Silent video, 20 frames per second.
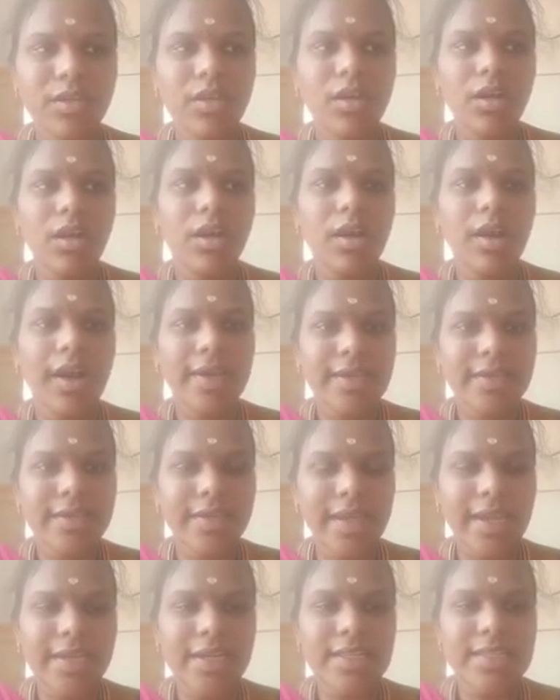I
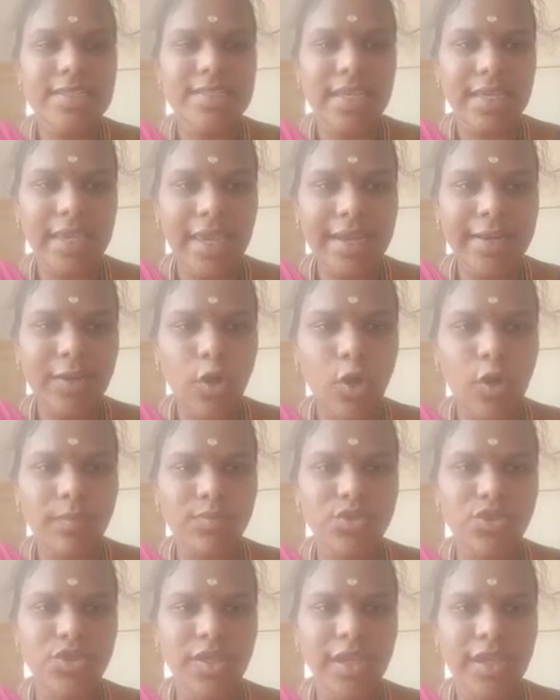created the second
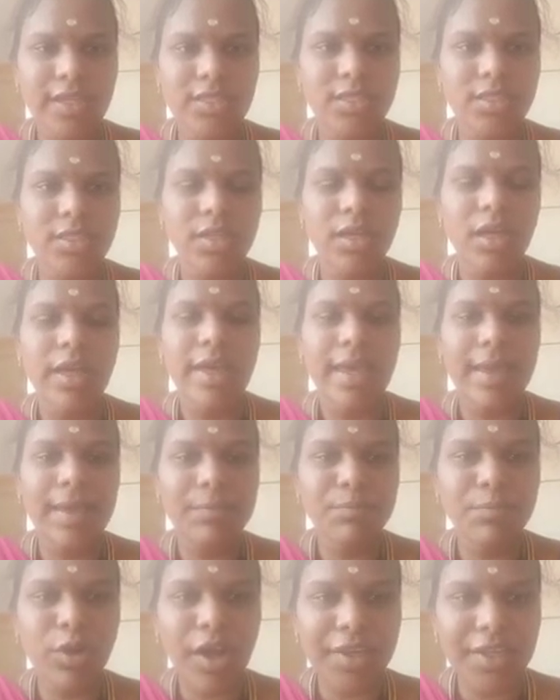object
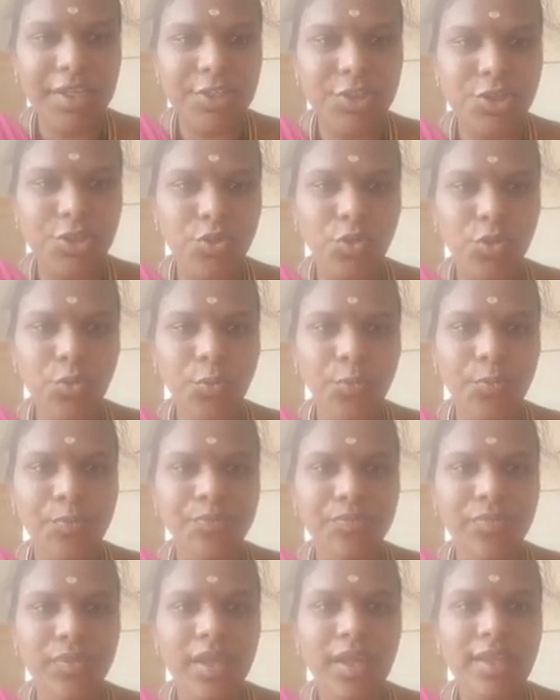
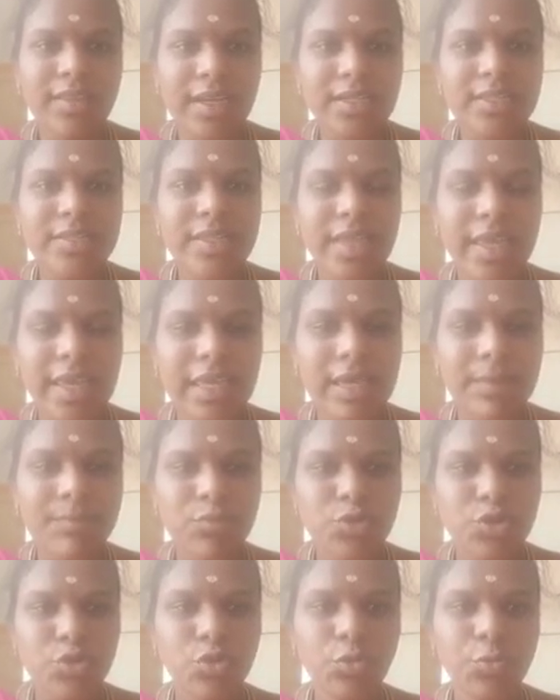employee2, that is
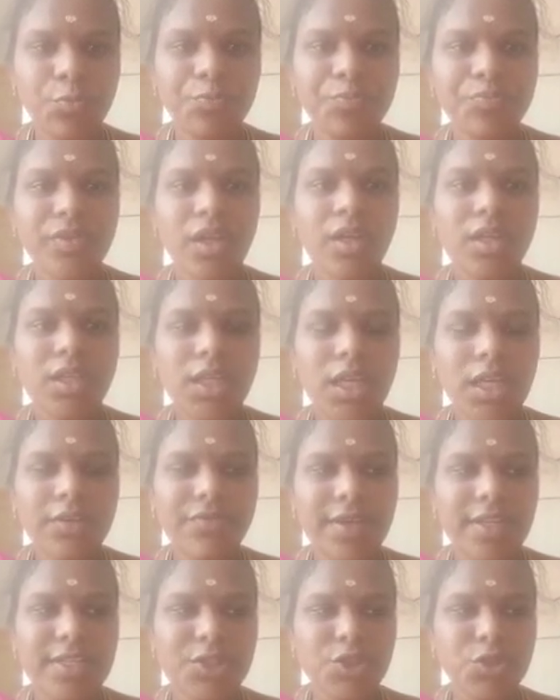em2
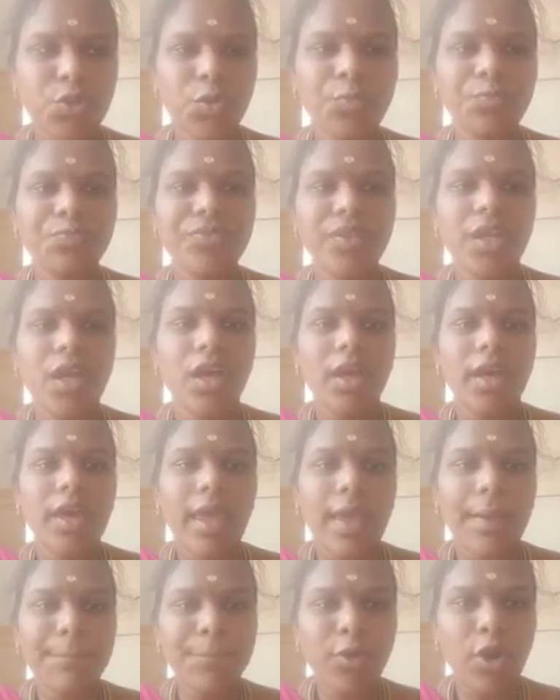equal to
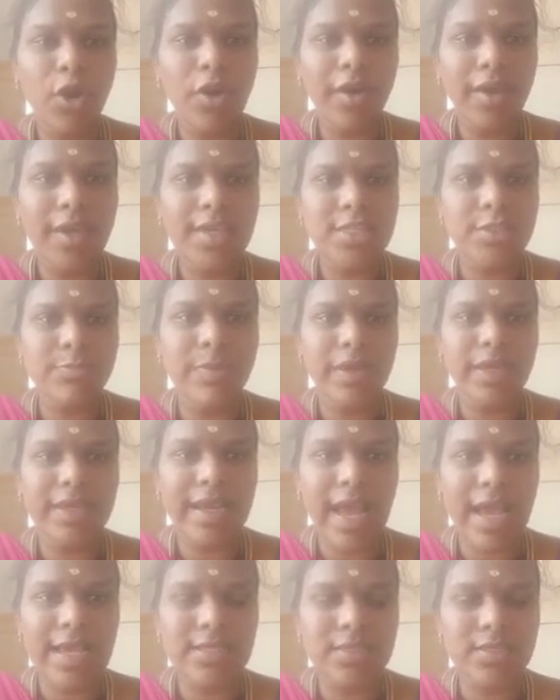employee is my
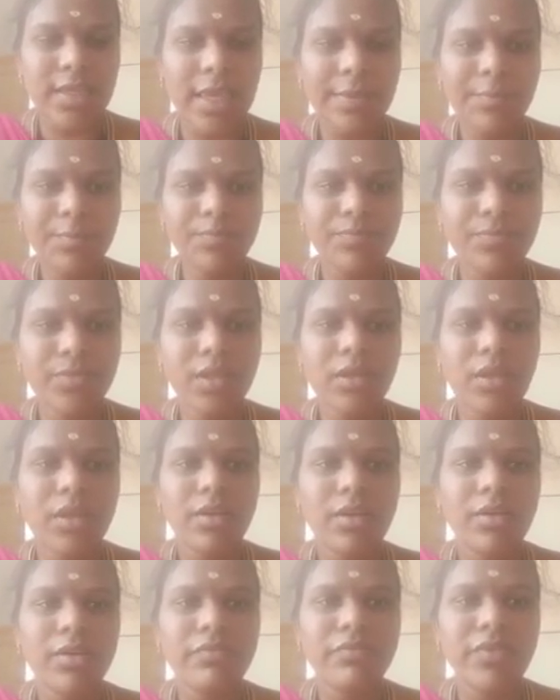class name,
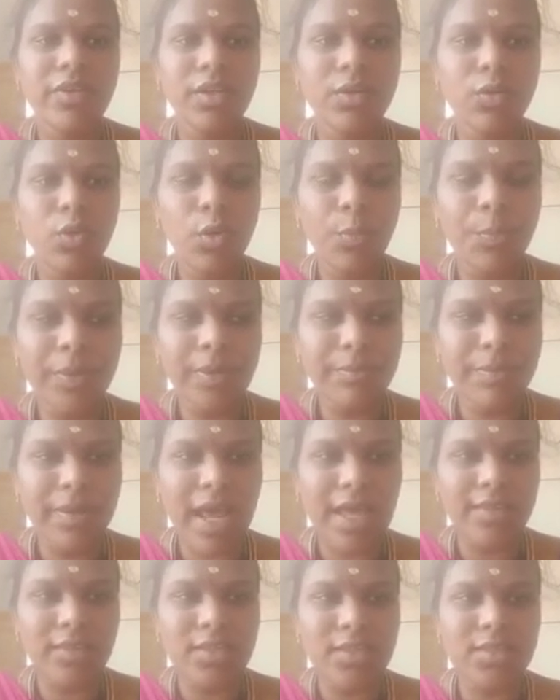with open
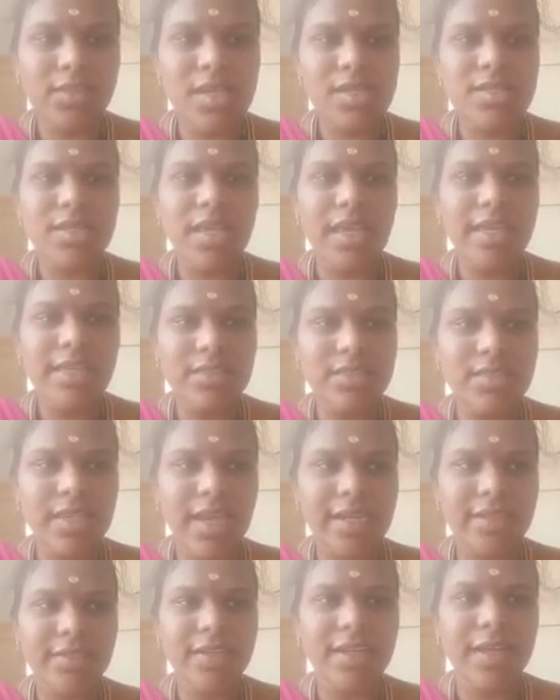parenthesis.
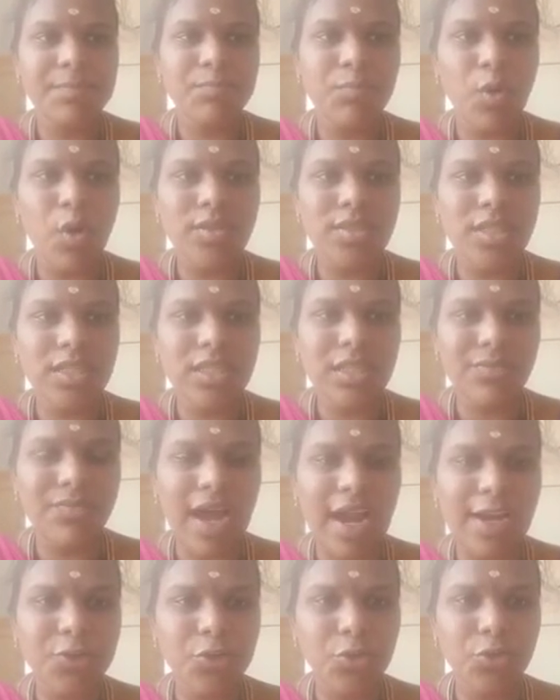Inside that, I am passing the
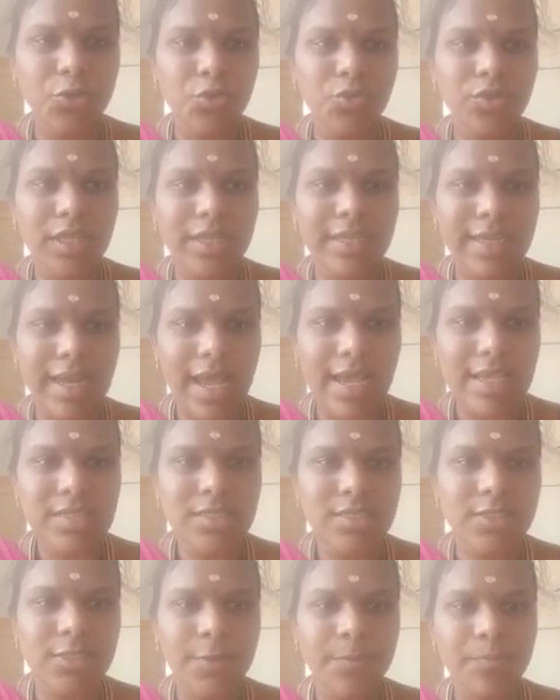value to the
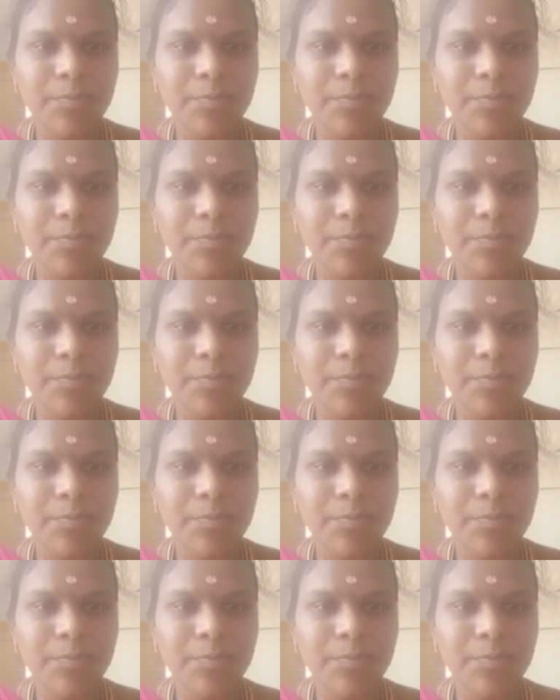class.